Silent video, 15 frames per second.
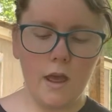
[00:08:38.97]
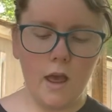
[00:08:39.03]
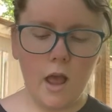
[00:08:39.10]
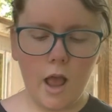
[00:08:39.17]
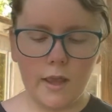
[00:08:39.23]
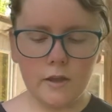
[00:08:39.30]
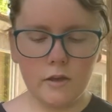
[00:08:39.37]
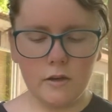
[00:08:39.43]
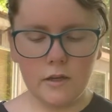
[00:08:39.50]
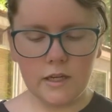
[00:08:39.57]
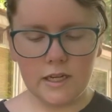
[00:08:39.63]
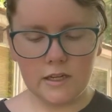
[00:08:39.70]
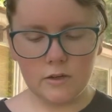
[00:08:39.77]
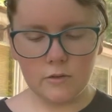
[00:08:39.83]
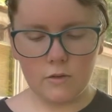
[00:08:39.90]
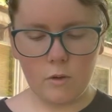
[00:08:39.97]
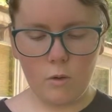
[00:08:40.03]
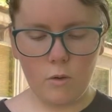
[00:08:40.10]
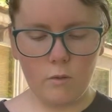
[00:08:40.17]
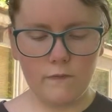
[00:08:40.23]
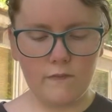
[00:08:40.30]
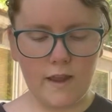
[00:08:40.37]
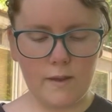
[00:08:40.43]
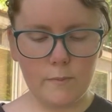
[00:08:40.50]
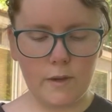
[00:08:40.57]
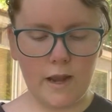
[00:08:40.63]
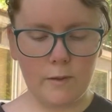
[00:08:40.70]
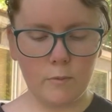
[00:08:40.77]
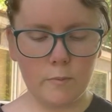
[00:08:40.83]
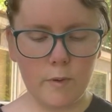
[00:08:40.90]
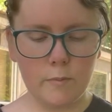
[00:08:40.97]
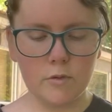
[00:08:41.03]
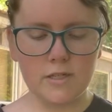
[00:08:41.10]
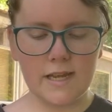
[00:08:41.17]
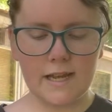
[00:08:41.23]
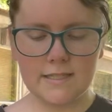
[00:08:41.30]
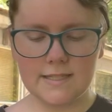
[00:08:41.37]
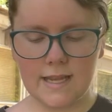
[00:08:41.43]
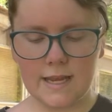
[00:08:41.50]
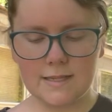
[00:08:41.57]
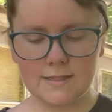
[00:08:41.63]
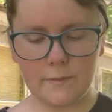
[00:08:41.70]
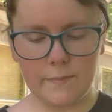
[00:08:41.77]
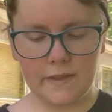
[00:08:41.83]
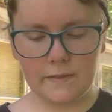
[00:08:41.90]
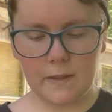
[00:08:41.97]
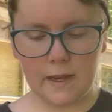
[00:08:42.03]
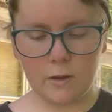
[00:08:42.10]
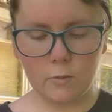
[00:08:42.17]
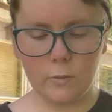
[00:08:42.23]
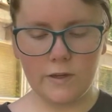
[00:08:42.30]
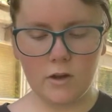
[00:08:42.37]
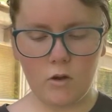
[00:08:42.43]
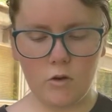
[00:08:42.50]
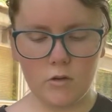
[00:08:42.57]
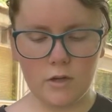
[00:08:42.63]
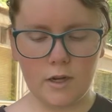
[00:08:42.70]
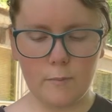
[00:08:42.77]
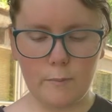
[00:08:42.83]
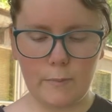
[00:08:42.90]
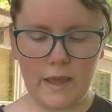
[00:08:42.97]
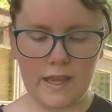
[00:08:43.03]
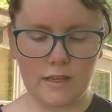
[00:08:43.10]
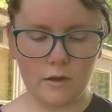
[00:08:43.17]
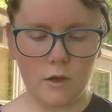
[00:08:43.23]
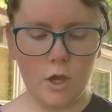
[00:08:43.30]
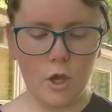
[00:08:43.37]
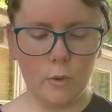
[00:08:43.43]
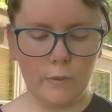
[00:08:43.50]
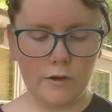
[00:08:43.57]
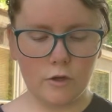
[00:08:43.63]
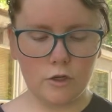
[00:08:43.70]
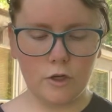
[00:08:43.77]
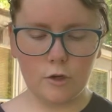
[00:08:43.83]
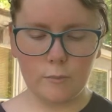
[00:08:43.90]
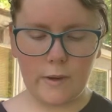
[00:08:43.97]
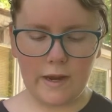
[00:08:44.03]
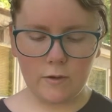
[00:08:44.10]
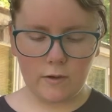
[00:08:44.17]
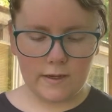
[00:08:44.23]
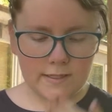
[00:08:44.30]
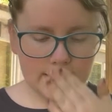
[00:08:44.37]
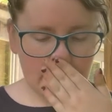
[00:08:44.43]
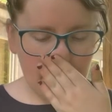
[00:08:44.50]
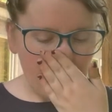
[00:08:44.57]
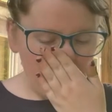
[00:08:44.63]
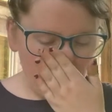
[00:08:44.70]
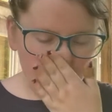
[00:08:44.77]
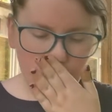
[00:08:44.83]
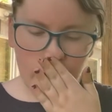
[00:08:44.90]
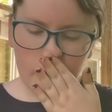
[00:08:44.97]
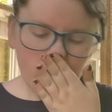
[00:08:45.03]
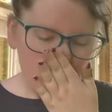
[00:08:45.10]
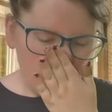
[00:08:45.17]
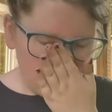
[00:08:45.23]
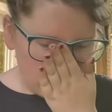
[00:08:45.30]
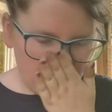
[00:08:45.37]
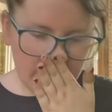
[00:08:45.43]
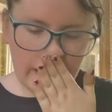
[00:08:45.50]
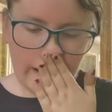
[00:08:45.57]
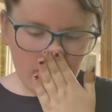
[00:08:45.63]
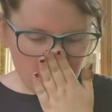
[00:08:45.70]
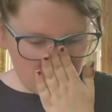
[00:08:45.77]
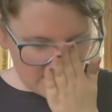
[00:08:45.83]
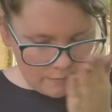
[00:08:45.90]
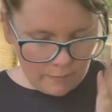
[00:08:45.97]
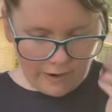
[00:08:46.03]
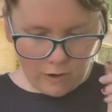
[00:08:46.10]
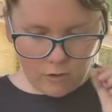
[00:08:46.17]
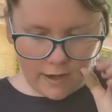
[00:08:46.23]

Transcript: I couldn't hear the whole fight, but I remember Dad saying something like, We aren't a bank, we are your parents. I don't know what that was about.